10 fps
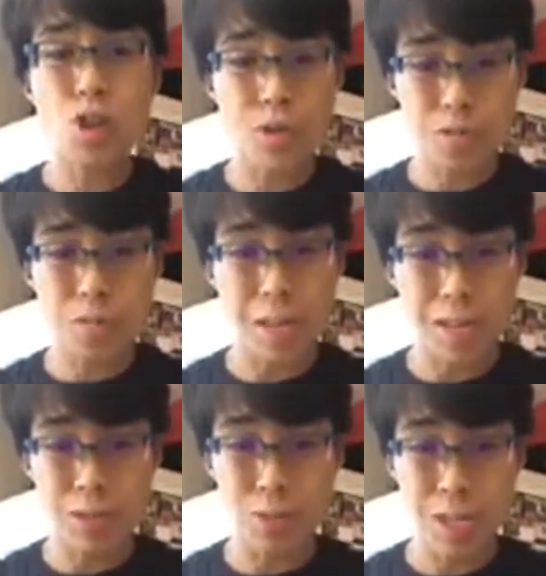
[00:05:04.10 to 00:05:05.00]
off of me
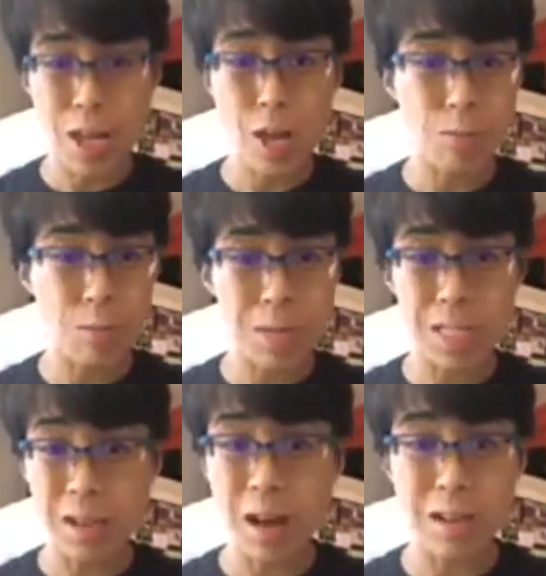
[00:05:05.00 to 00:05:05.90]
has really helped me
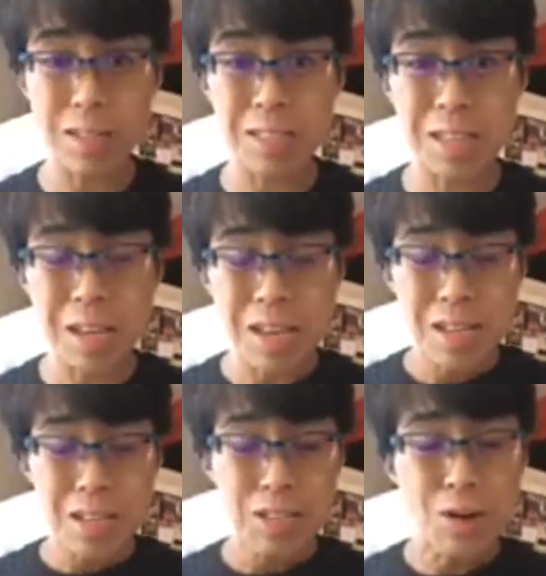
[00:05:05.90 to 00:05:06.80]
tons.
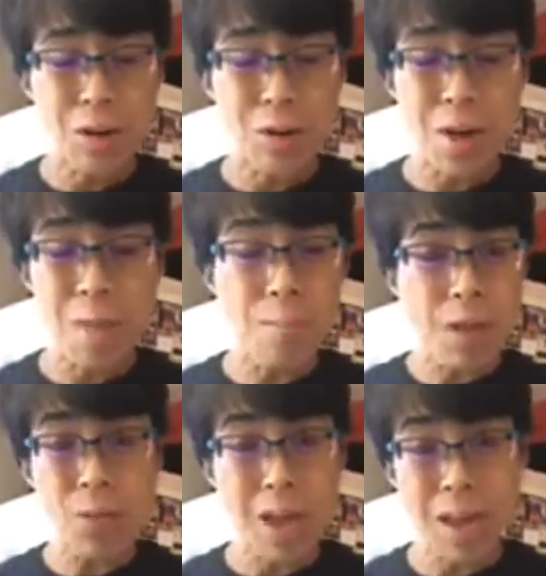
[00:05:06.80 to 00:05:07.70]
So, and by
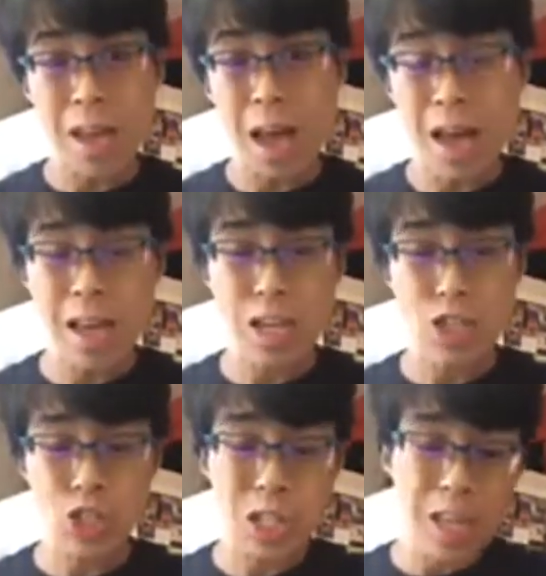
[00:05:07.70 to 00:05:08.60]
the way, I
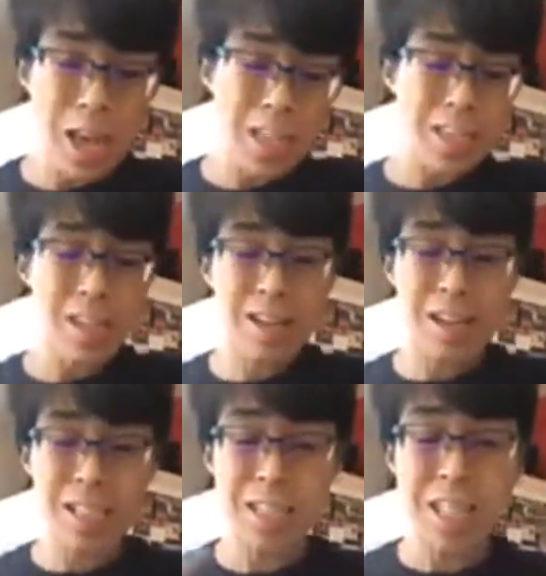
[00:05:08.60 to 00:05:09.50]

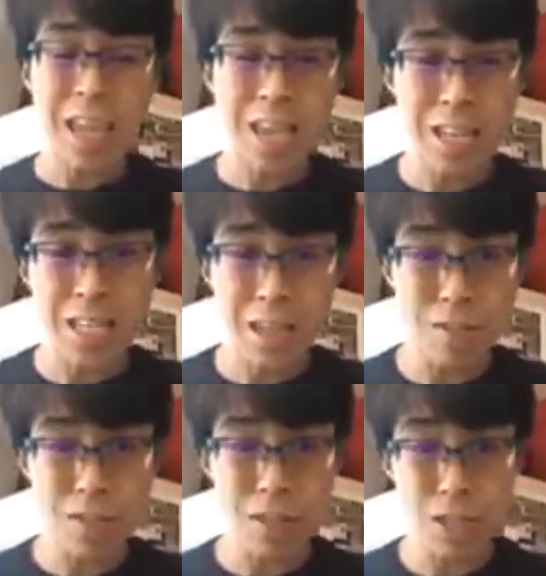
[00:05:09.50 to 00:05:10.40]
did an 80-day
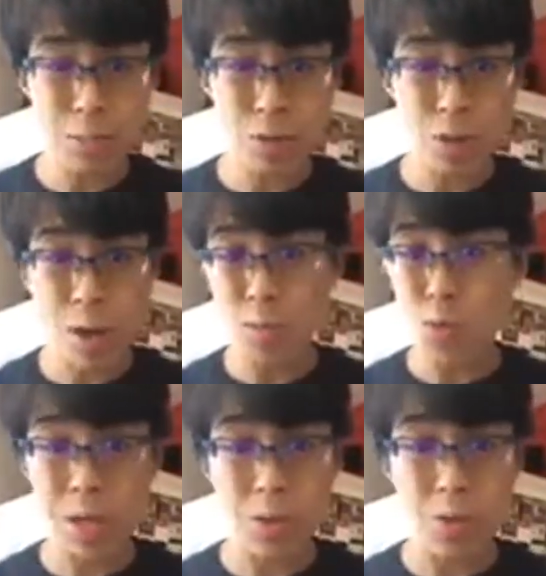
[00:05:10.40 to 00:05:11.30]
fitness program,
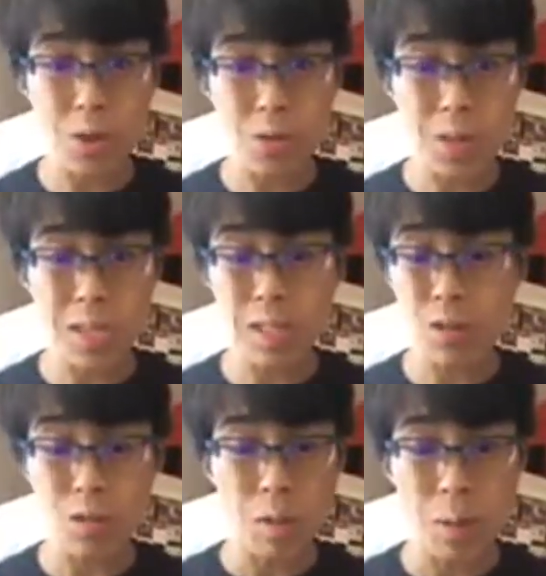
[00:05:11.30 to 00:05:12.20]
really rigorous,
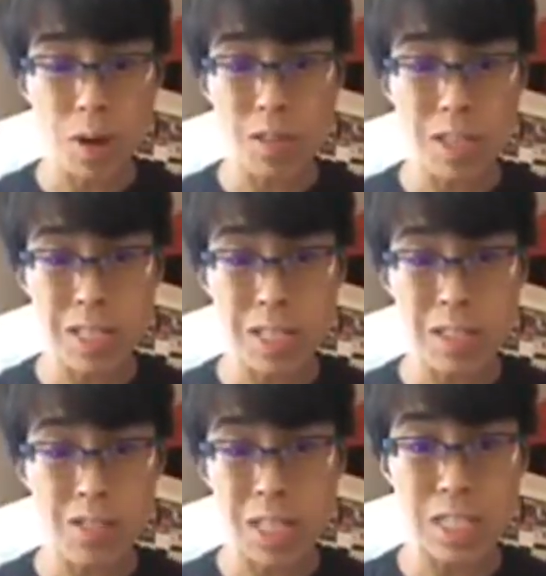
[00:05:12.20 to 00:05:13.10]
early part of
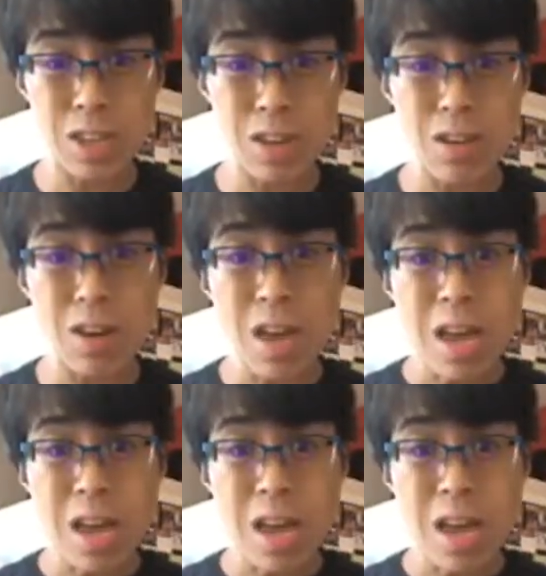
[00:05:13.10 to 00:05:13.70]
this year.